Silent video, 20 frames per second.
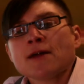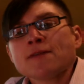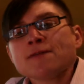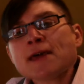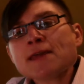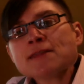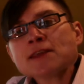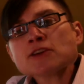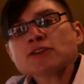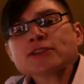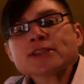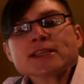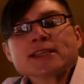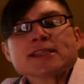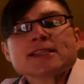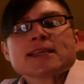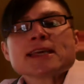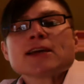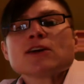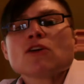Then there's this
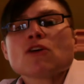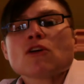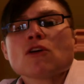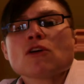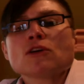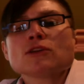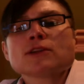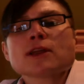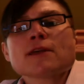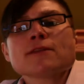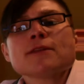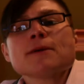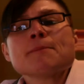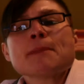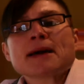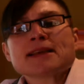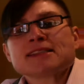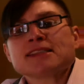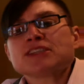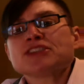thing called the
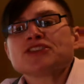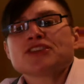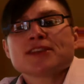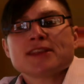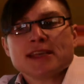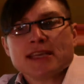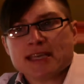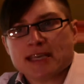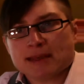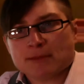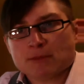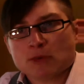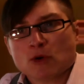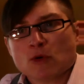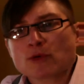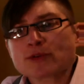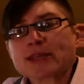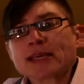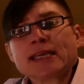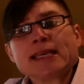message theme
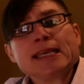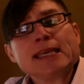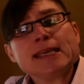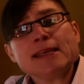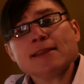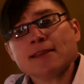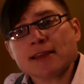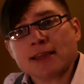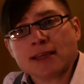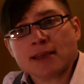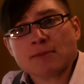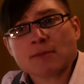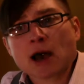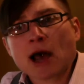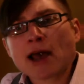or the key theme.